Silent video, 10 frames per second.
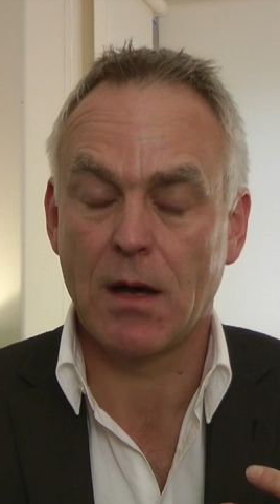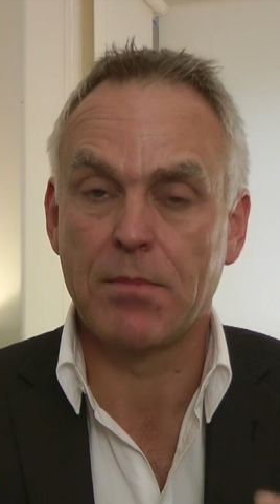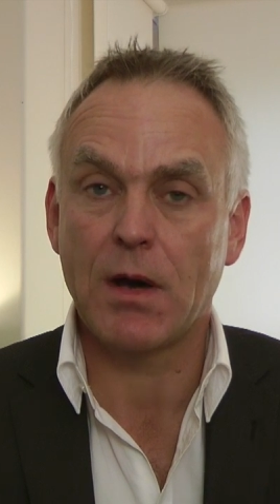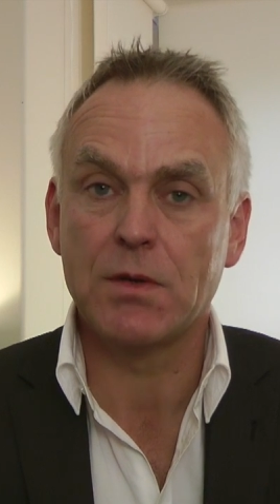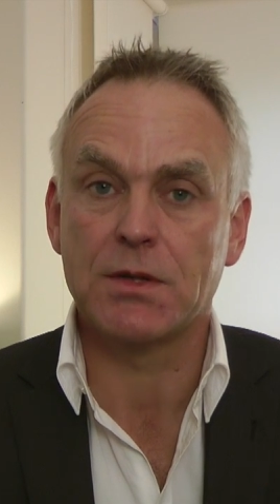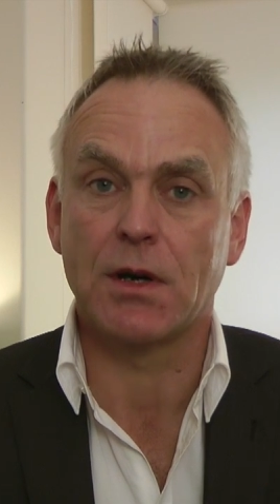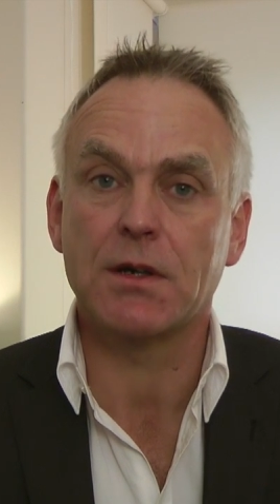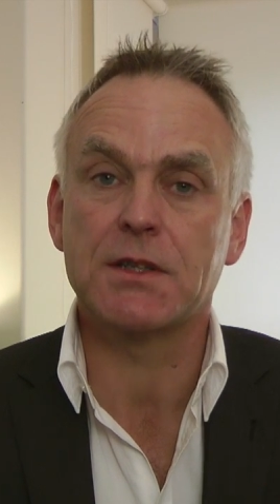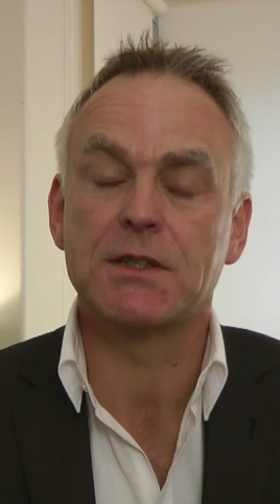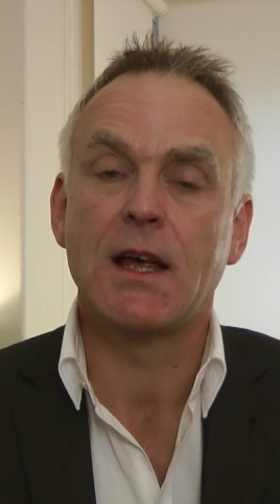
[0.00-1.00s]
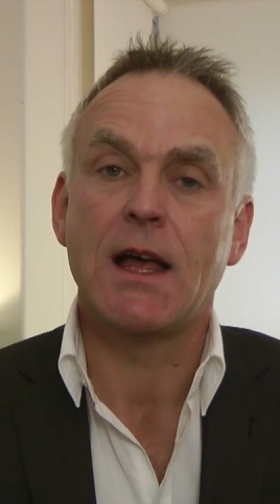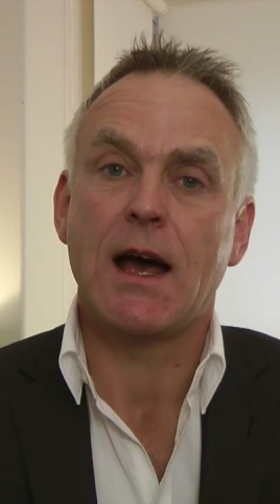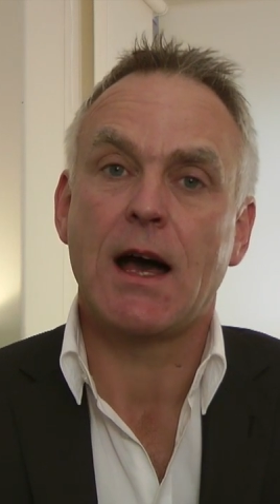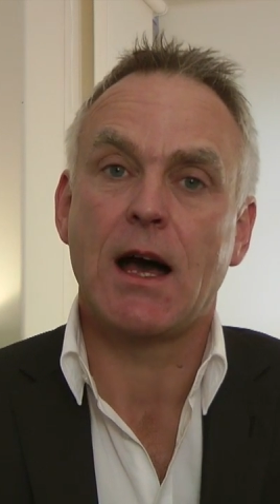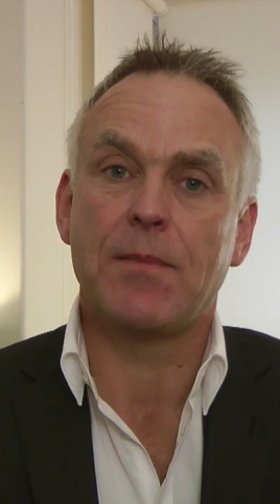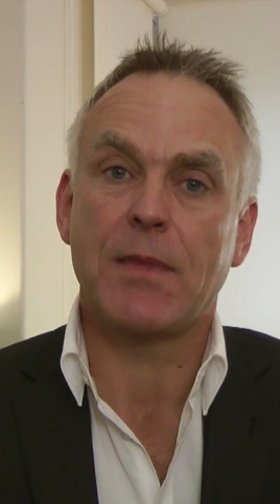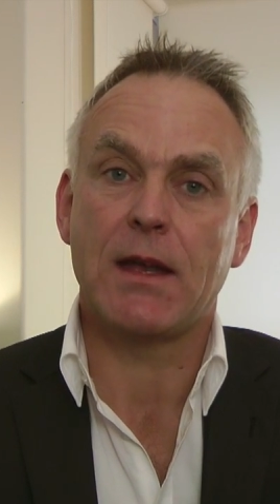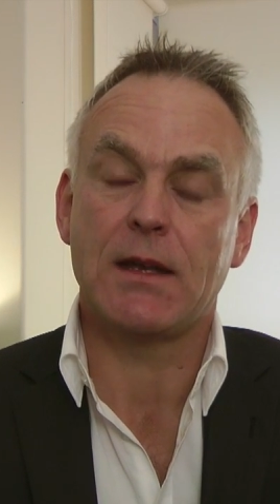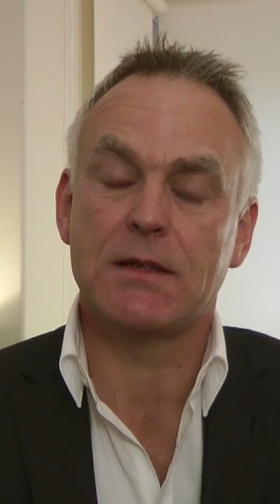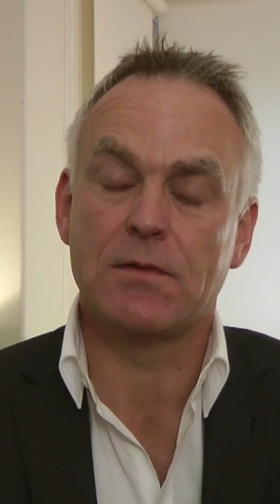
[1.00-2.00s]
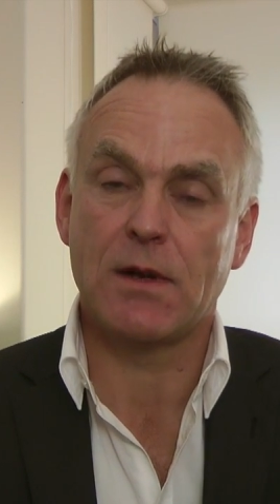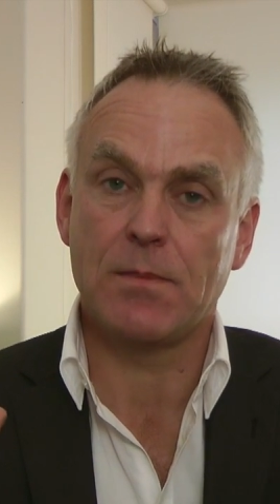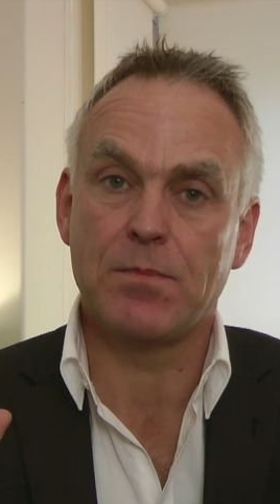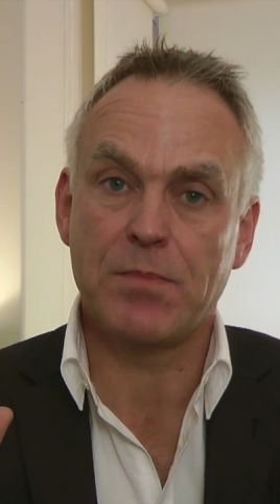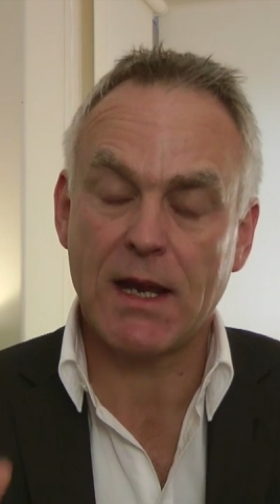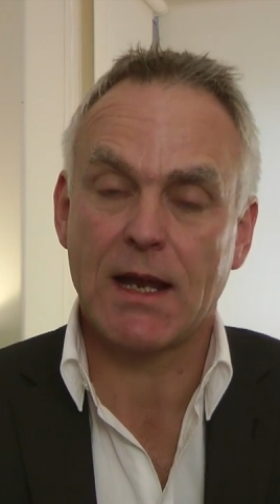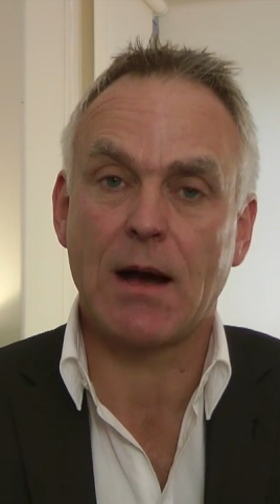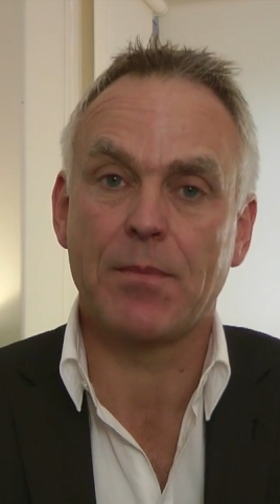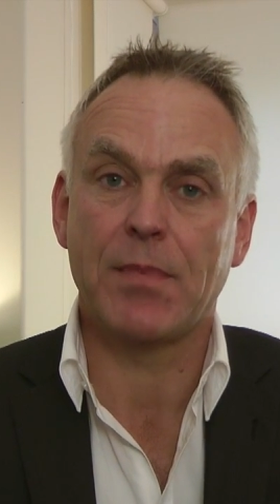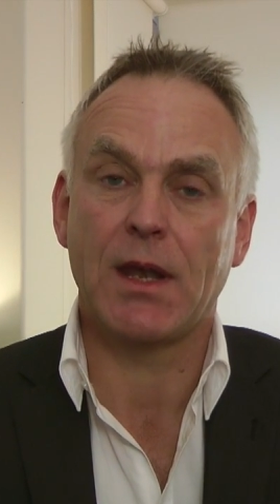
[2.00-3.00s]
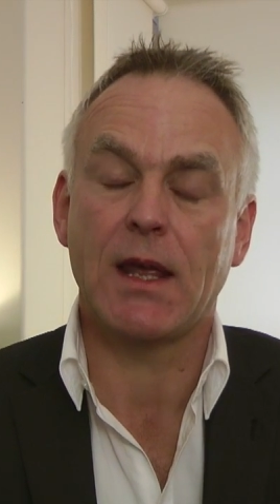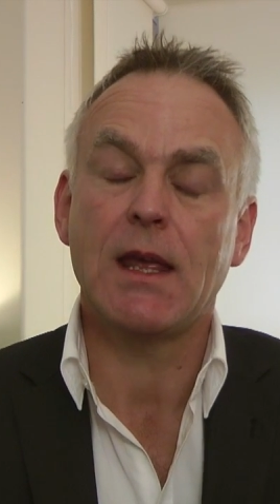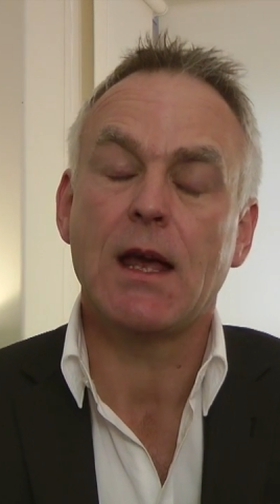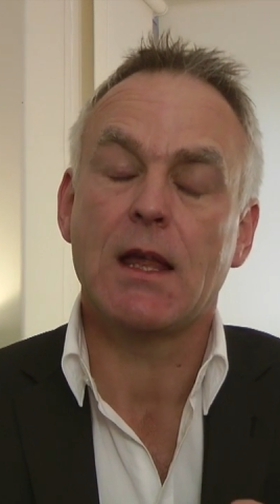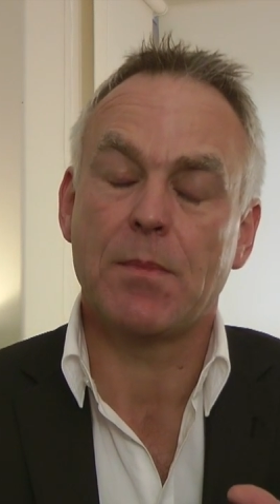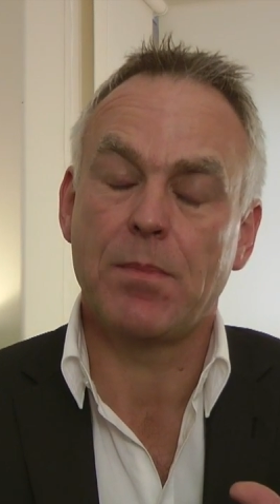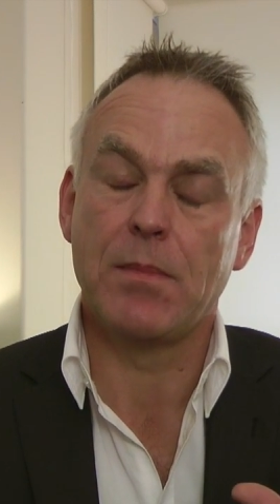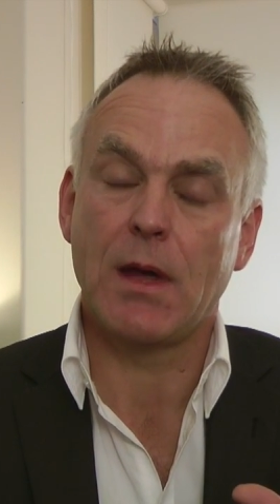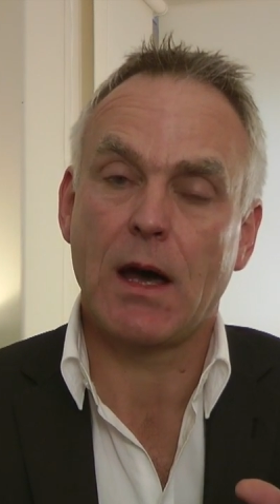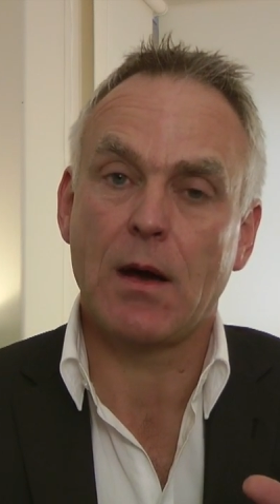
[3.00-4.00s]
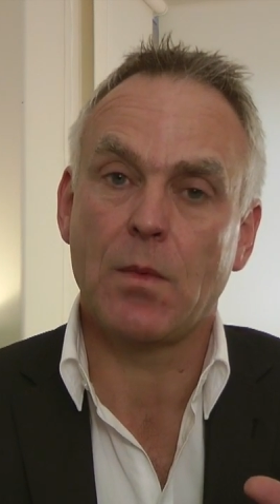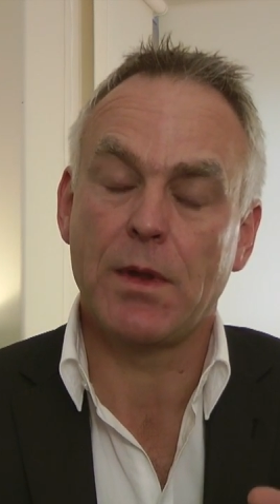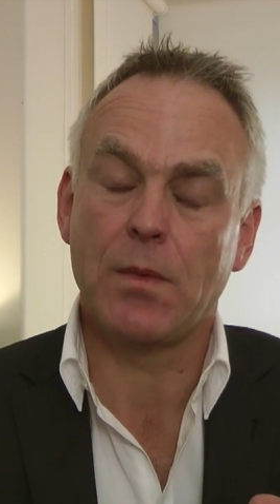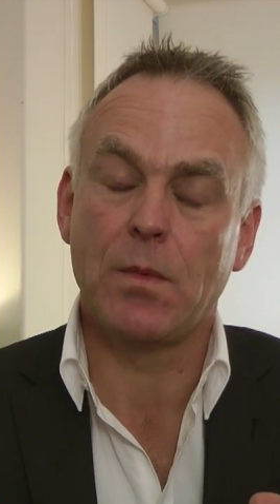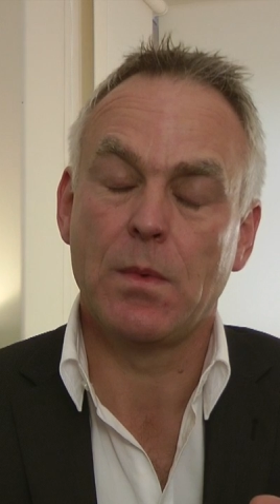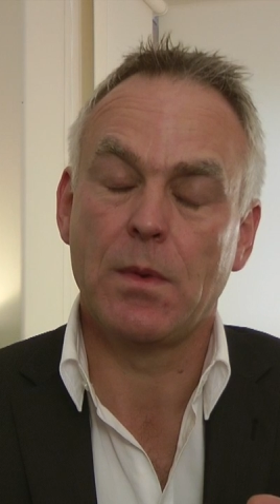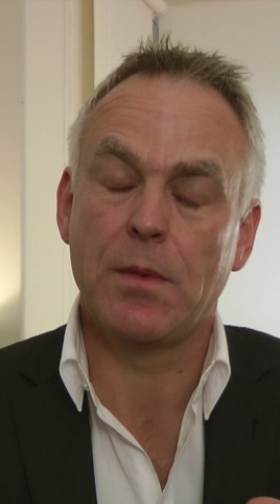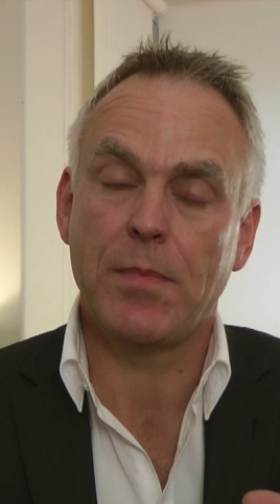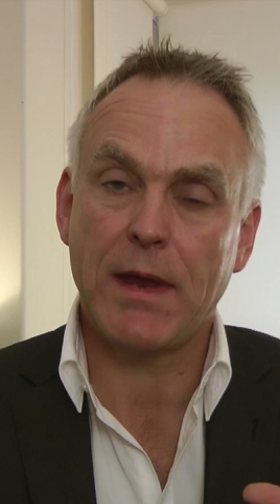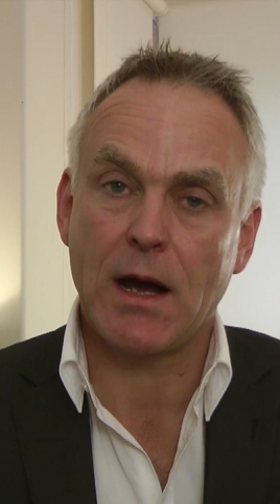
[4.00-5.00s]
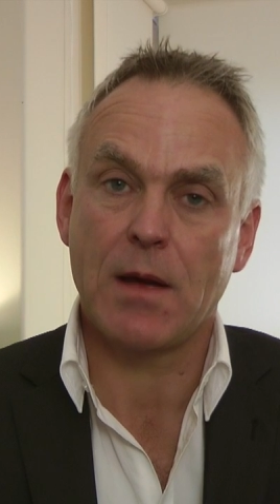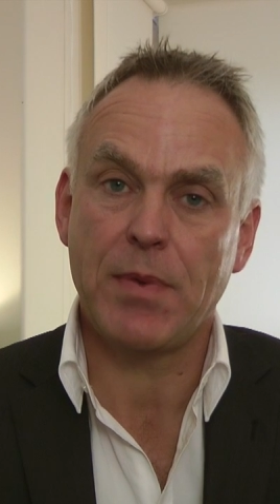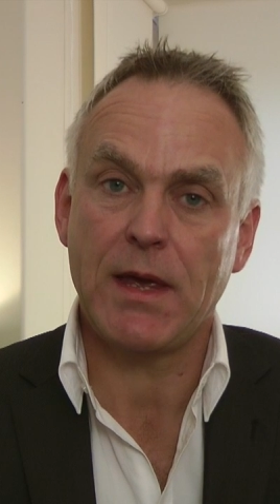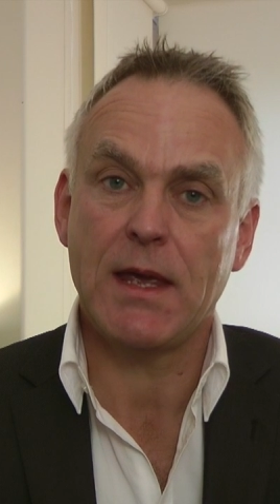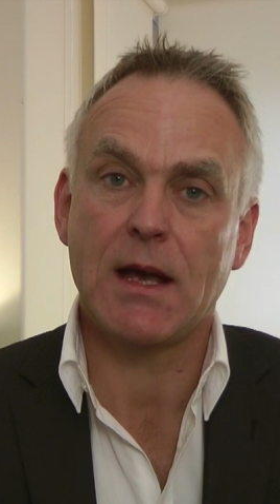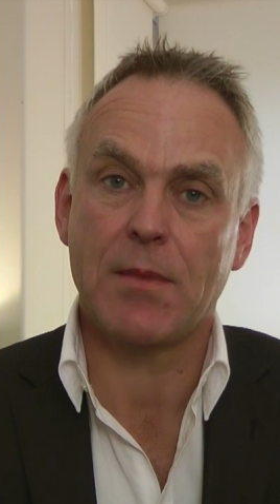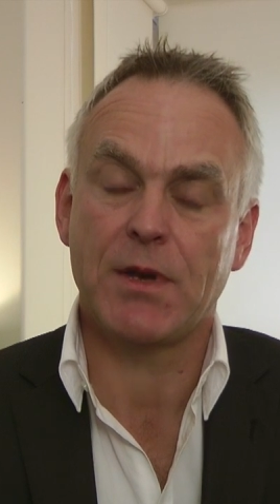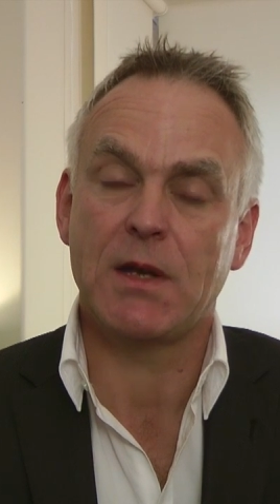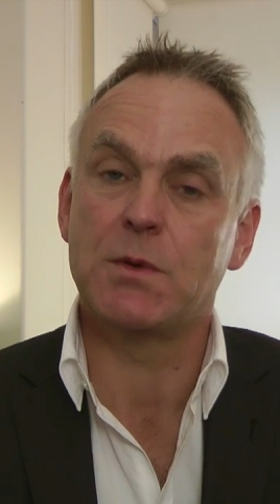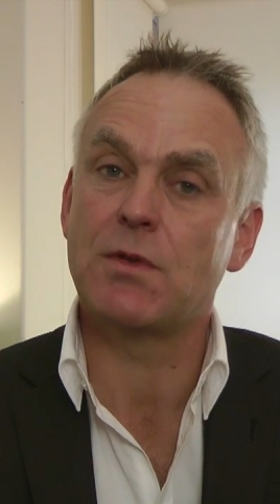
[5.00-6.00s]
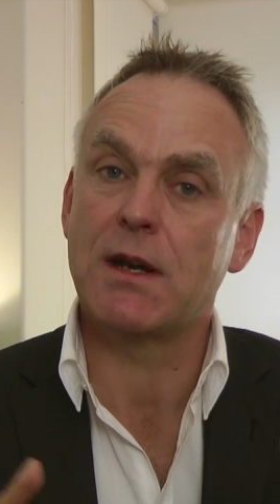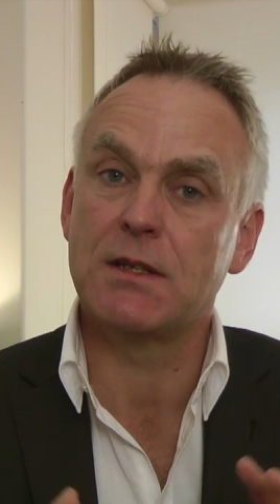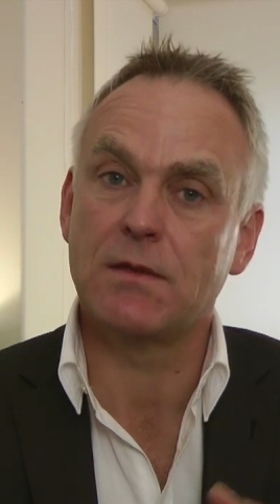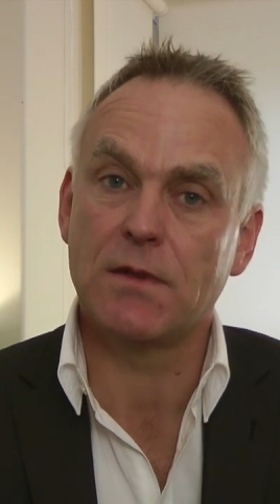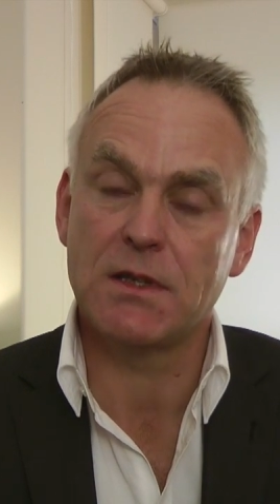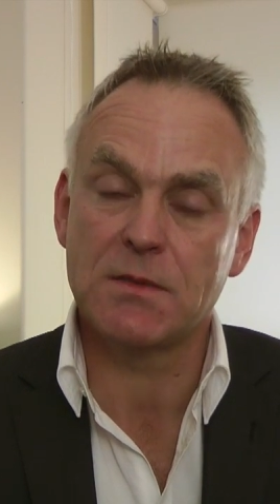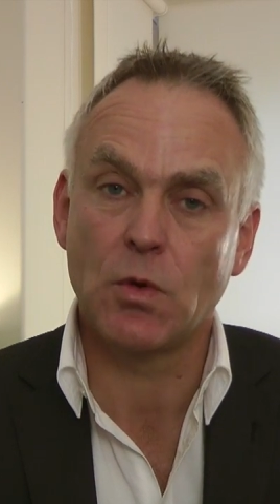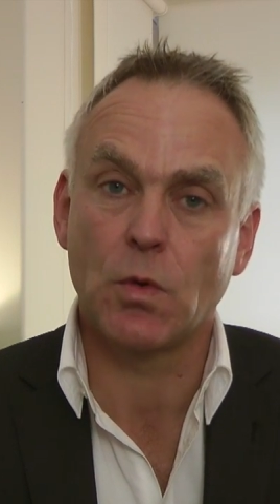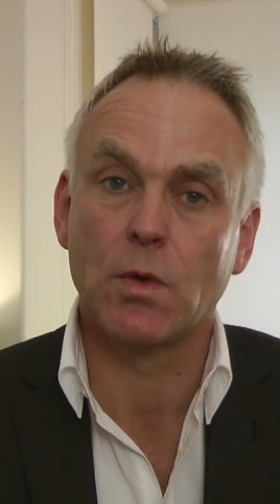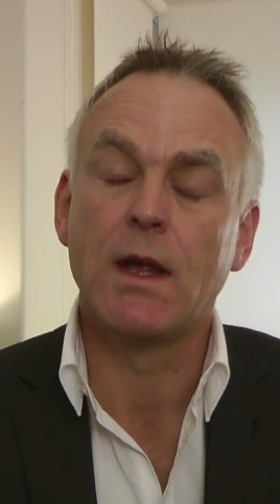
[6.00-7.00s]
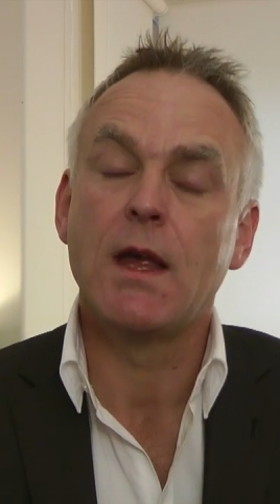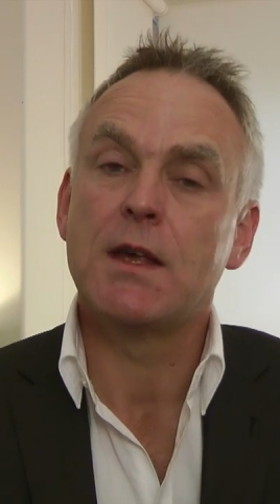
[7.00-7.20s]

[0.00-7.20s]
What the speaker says: Botox and is a really big company, the PIP company was relatively small.